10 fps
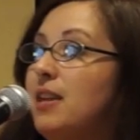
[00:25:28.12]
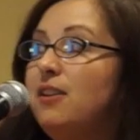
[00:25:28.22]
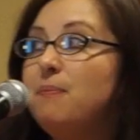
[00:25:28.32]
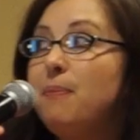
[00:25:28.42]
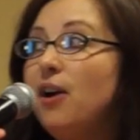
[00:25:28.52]

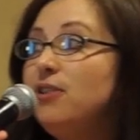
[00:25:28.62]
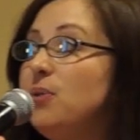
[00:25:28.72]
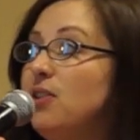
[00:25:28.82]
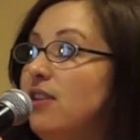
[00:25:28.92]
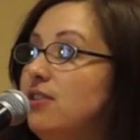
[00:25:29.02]
You know,
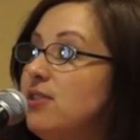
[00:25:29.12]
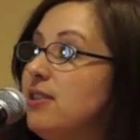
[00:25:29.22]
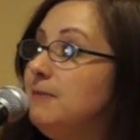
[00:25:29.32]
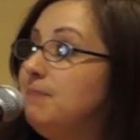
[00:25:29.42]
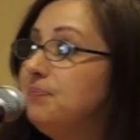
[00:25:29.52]
partner with
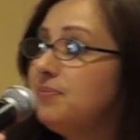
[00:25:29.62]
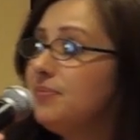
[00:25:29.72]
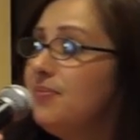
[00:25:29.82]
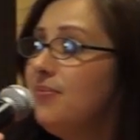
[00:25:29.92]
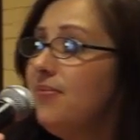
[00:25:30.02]
others
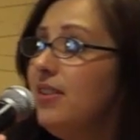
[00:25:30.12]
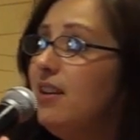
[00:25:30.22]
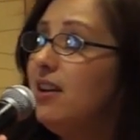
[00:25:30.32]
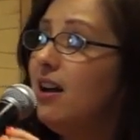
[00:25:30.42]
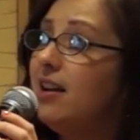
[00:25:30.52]

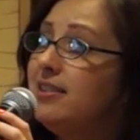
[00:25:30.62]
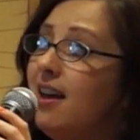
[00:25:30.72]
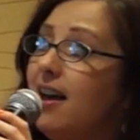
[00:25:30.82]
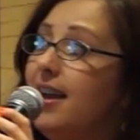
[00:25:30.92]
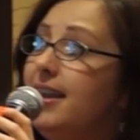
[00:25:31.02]

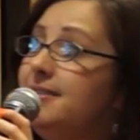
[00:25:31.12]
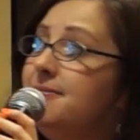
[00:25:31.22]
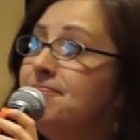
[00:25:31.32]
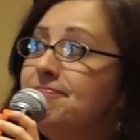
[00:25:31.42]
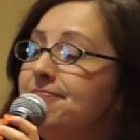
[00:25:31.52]

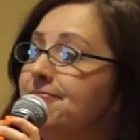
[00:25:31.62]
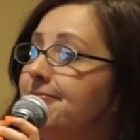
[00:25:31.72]
online,